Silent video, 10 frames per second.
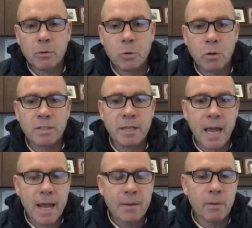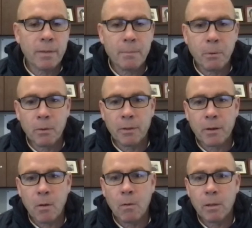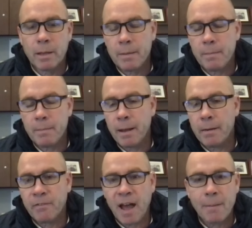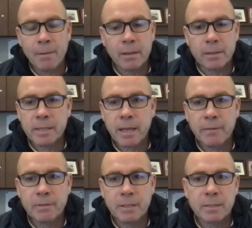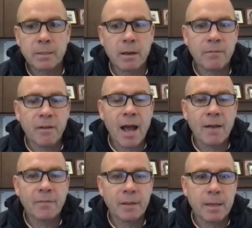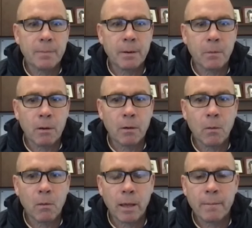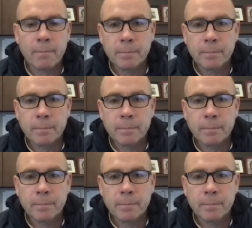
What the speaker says: towards the end when they pulled the goalie, he made a fabulous save 6-on-5 to keep it a one-goal game.